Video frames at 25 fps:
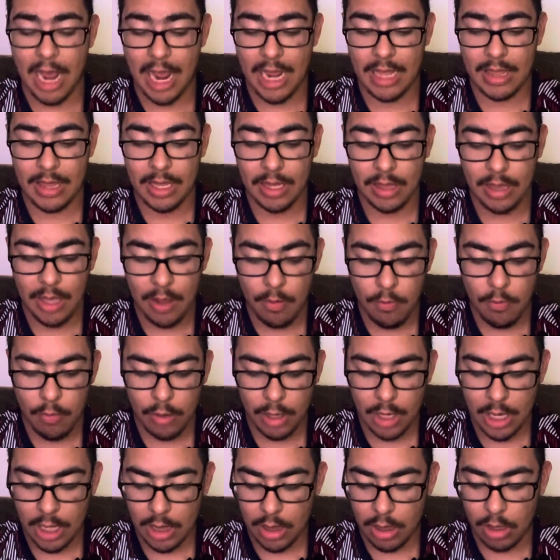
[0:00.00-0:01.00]
I think they
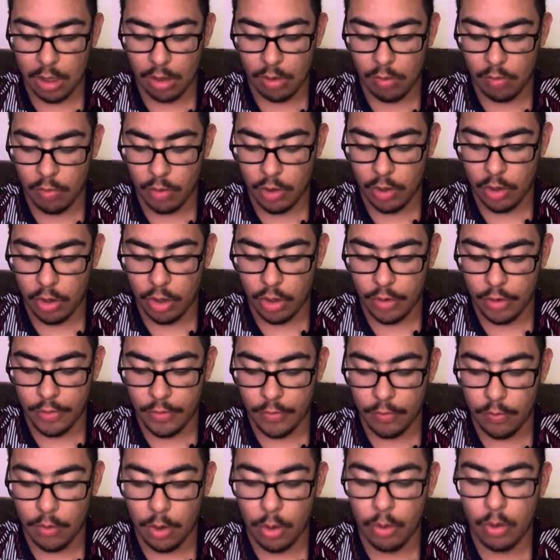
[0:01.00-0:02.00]
get this one on the
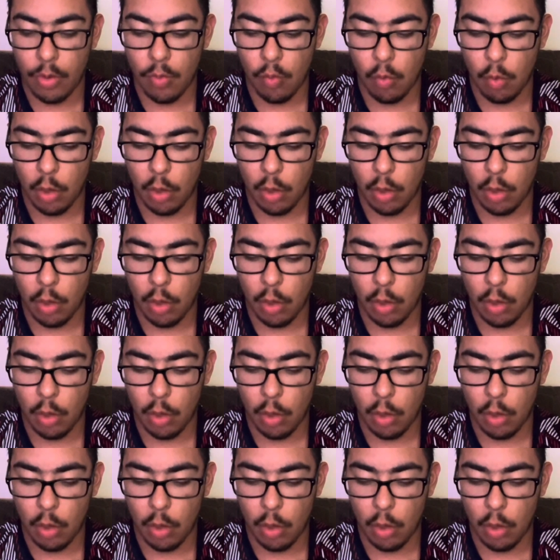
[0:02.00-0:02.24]
road in